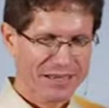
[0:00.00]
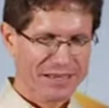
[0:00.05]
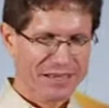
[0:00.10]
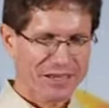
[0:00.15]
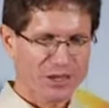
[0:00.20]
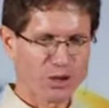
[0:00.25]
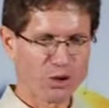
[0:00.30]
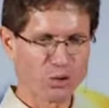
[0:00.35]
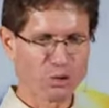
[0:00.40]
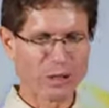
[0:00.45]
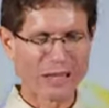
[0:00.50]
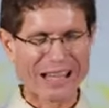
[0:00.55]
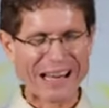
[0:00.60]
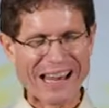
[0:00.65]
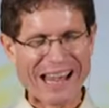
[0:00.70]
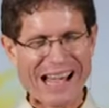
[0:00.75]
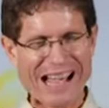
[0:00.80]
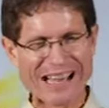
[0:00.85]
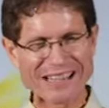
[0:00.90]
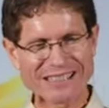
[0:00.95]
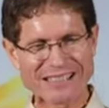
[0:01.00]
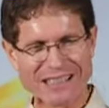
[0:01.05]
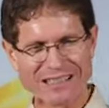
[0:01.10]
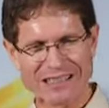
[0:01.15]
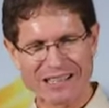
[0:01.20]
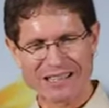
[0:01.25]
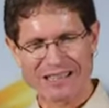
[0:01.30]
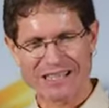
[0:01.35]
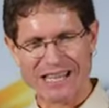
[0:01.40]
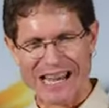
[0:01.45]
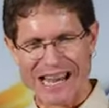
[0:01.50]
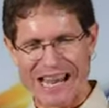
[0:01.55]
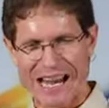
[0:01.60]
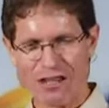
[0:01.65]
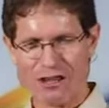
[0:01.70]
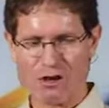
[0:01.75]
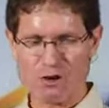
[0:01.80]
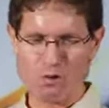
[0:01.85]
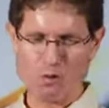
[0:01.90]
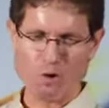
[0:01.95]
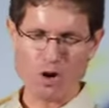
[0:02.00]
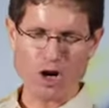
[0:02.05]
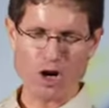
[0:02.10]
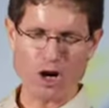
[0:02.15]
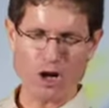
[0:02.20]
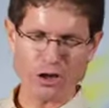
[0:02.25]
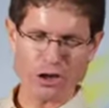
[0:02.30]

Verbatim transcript: you realize that today the world,